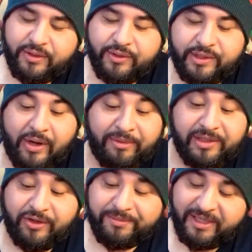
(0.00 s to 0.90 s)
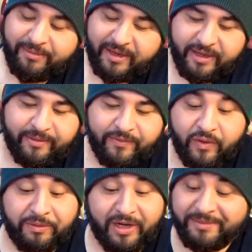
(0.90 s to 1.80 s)
So I'm not too upset about it.
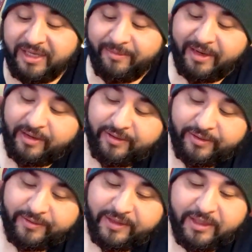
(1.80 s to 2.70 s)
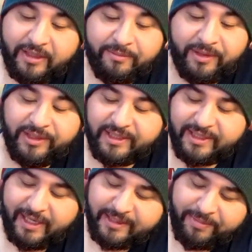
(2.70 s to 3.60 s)
I'm not upset about it at all. Because
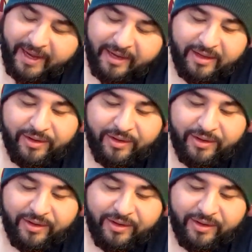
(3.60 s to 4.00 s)
this last pack